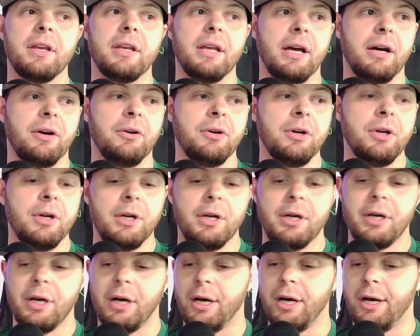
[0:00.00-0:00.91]
Now,
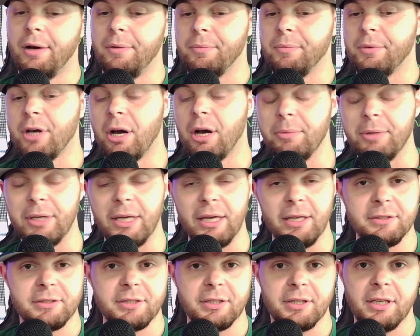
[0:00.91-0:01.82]
coming
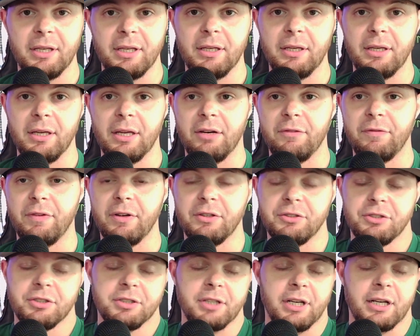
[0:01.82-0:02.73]
into the NFL,
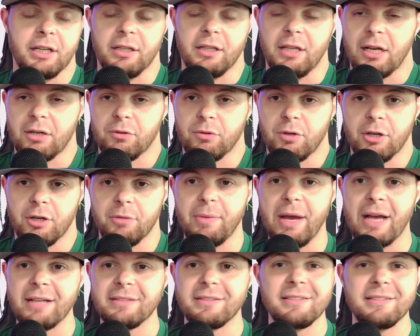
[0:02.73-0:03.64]
just like a lot of running
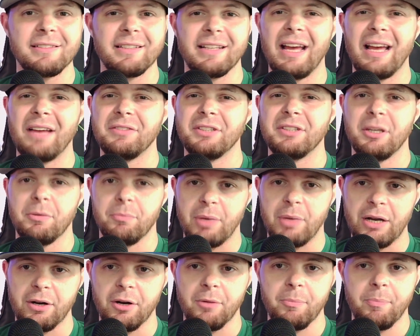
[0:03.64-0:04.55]
backs, he's going to have to get
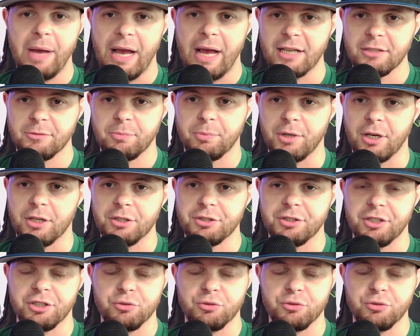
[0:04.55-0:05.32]
better at pass production.